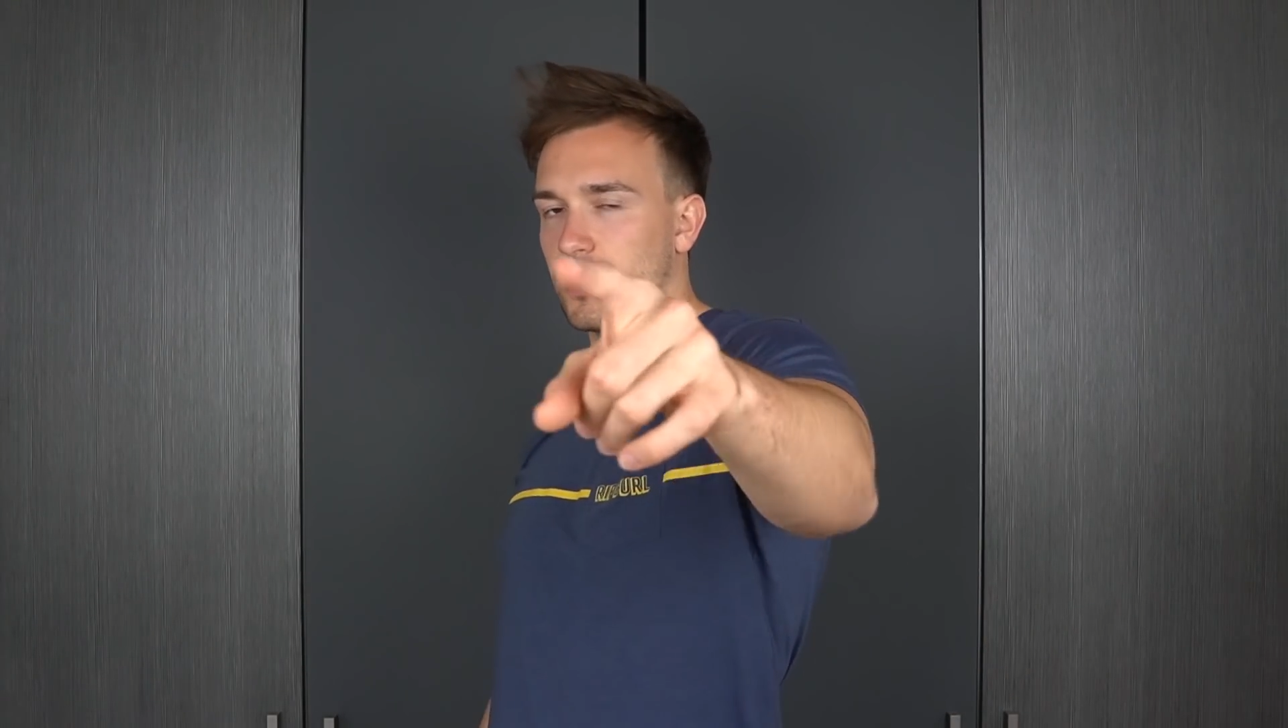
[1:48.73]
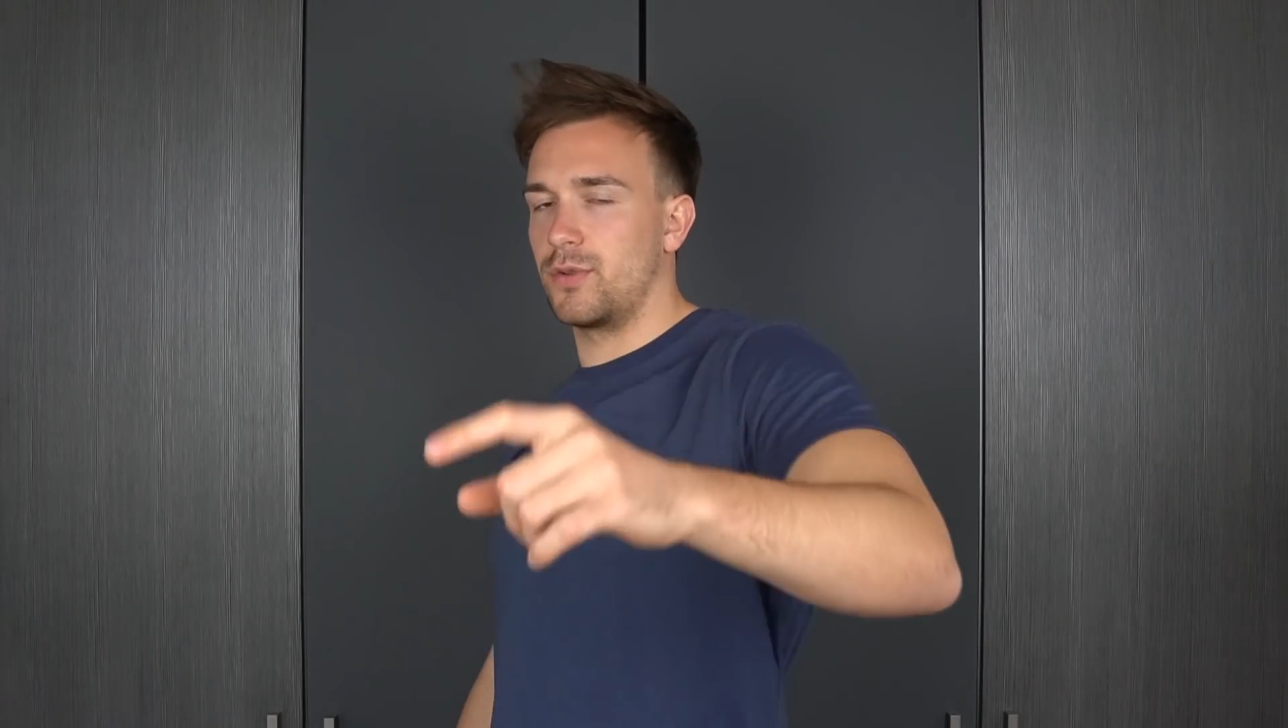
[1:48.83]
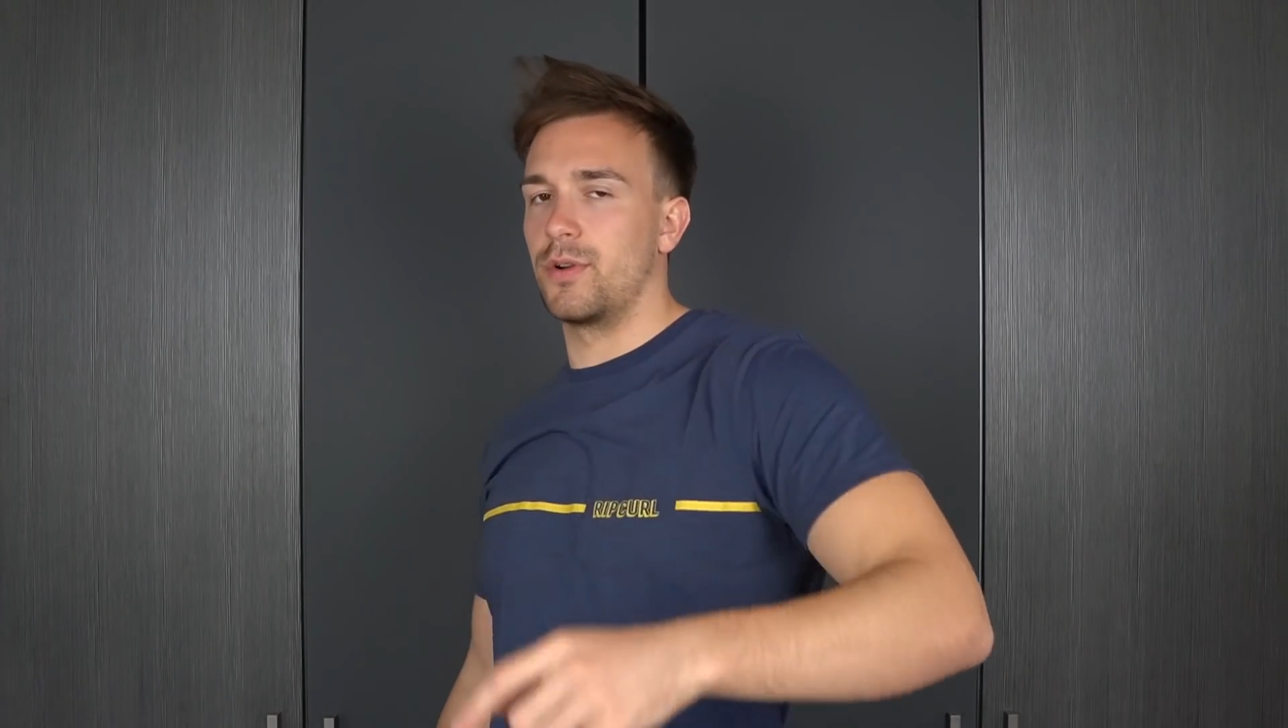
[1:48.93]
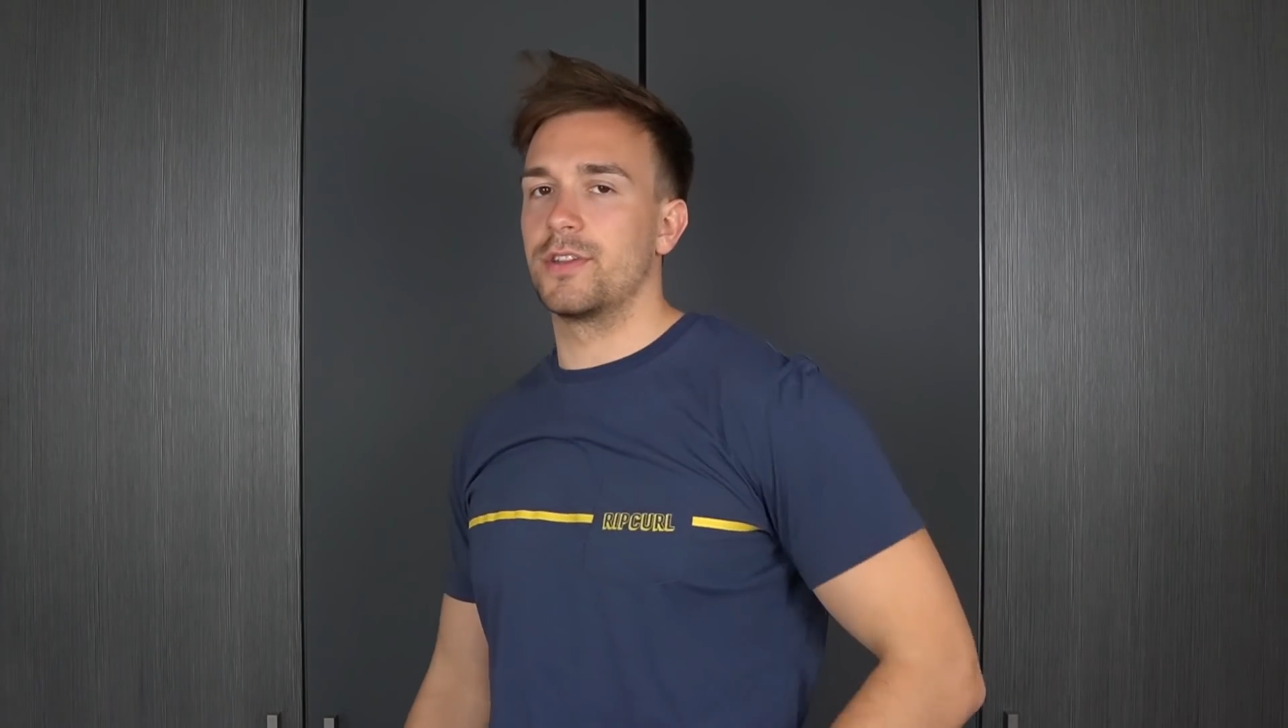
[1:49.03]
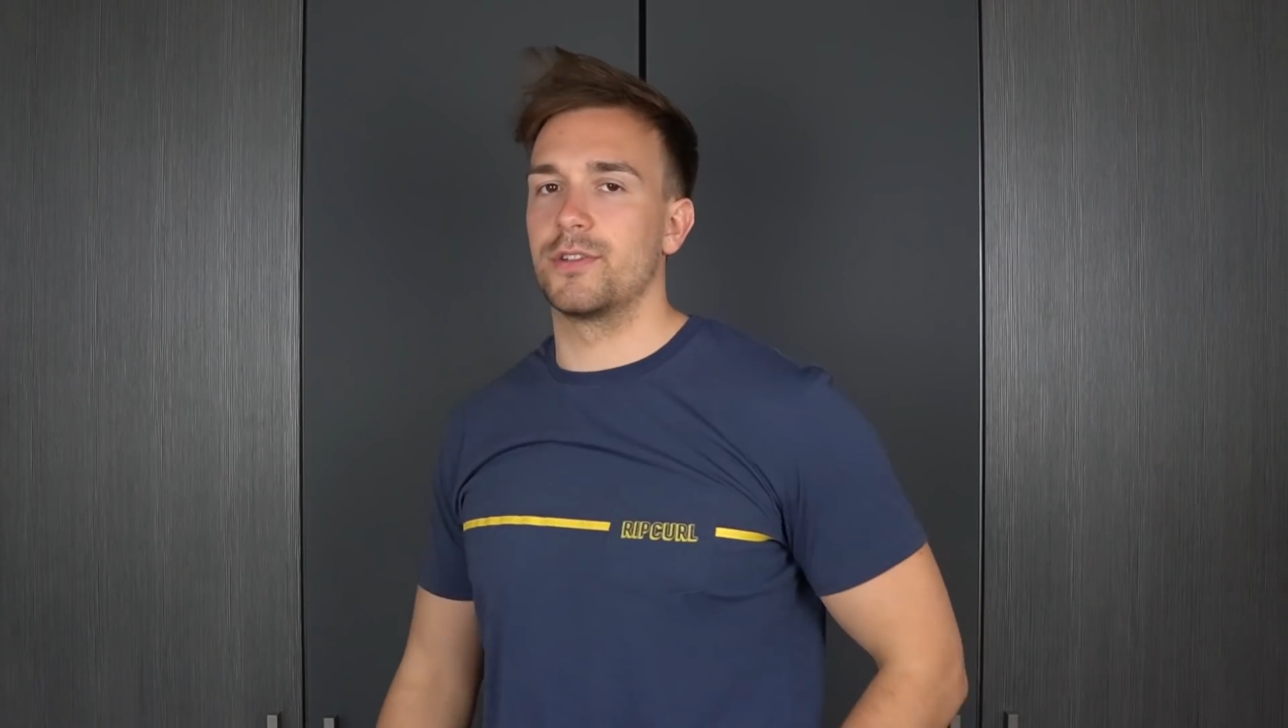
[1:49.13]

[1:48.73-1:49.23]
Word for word: what you want